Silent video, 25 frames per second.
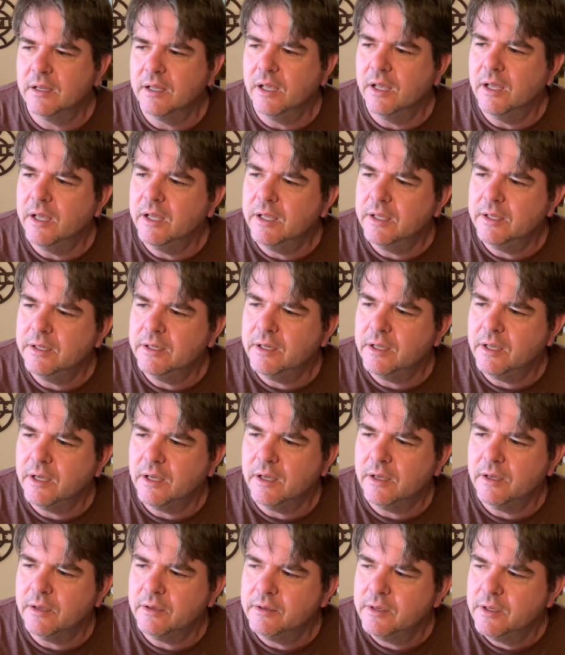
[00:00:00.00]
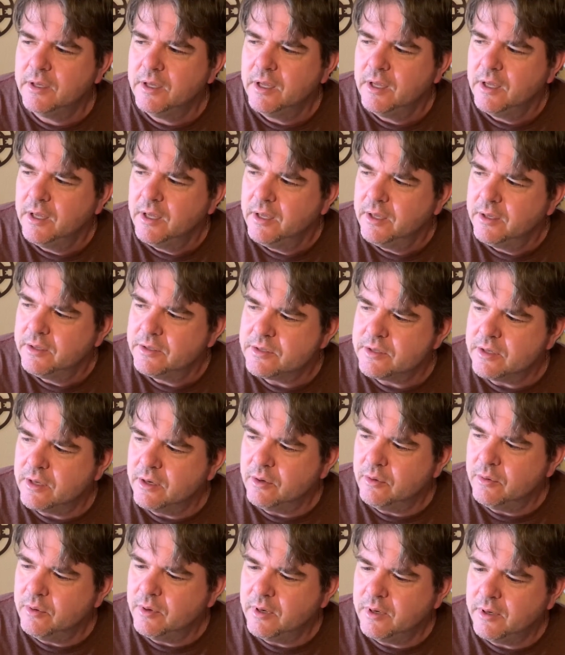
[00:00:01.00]
And
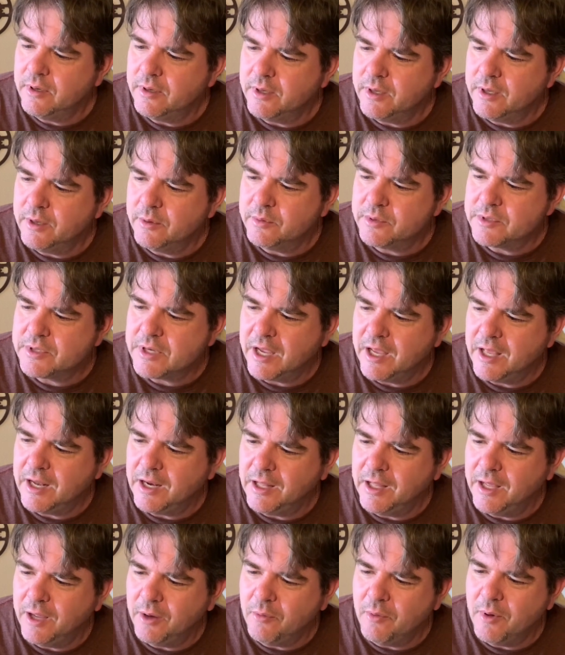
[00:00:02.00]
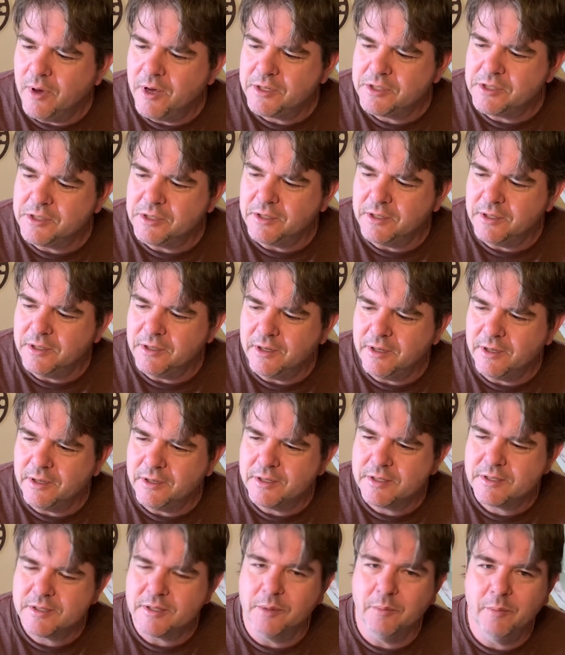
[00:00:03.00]
so it was kind of like watching
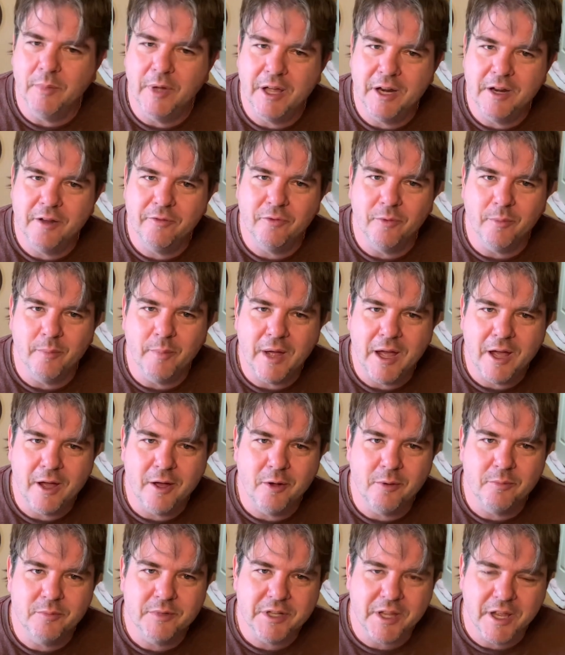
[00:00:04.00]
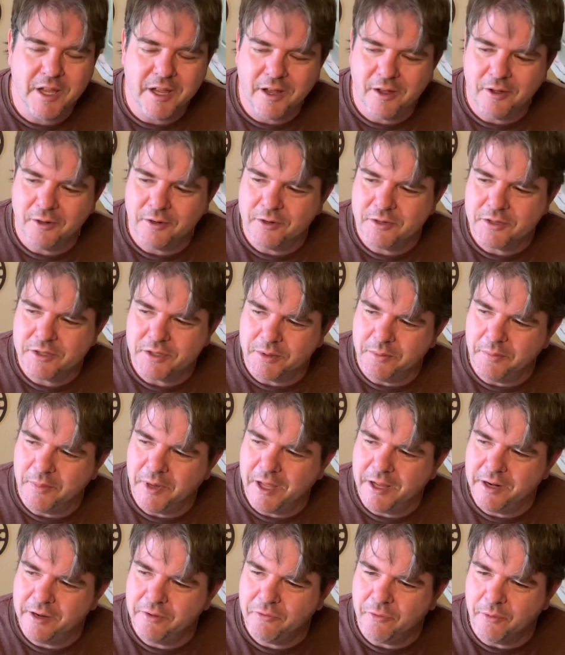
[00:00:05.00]
somebody from my hometown or
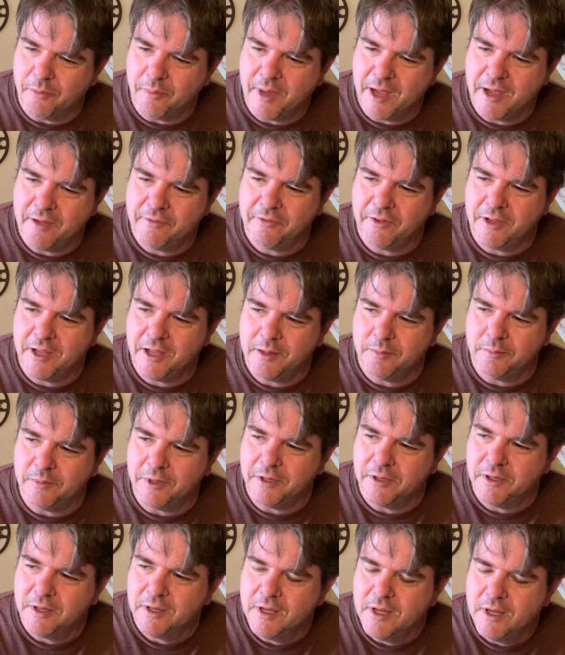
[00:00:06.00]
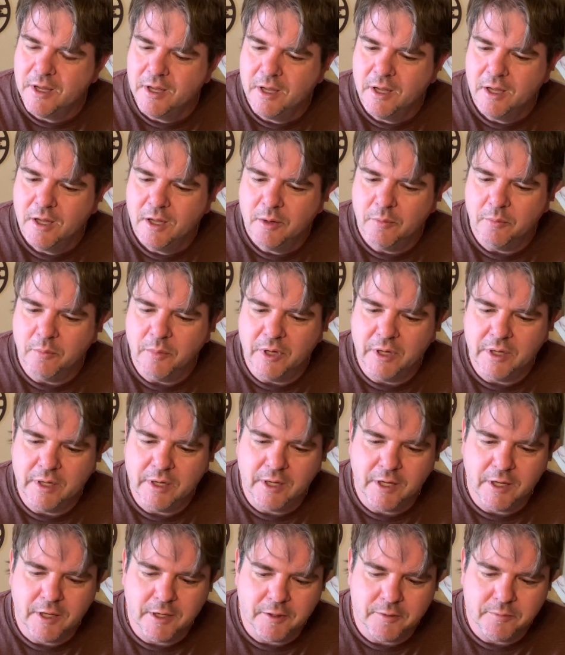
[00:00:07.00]
somebody from my family.
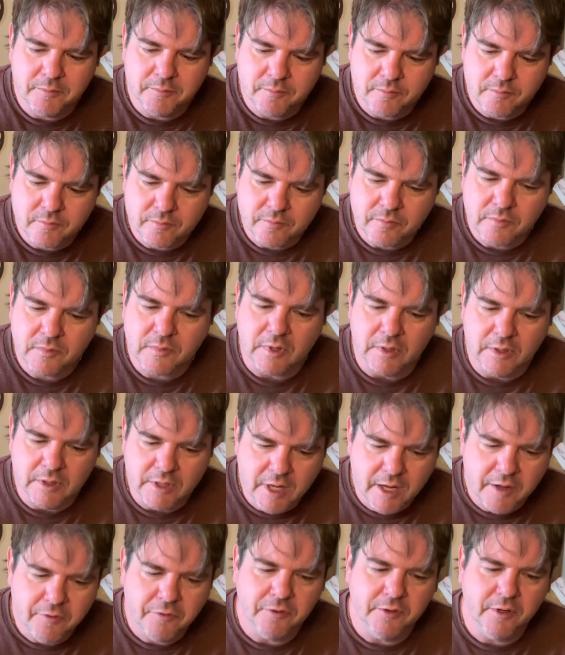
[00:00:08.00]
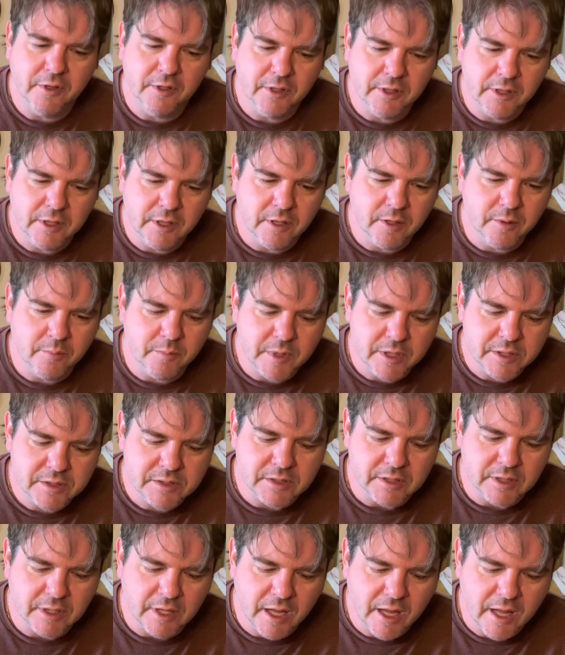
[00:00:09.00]
But definitely gonna miss
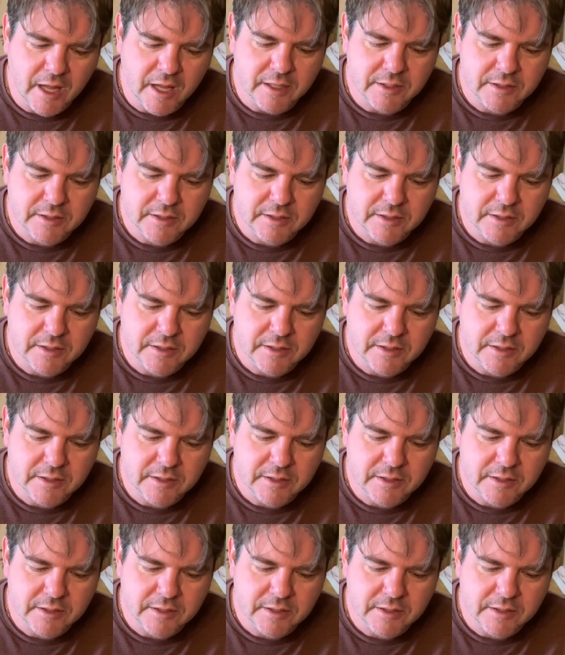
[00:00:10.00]
the guy.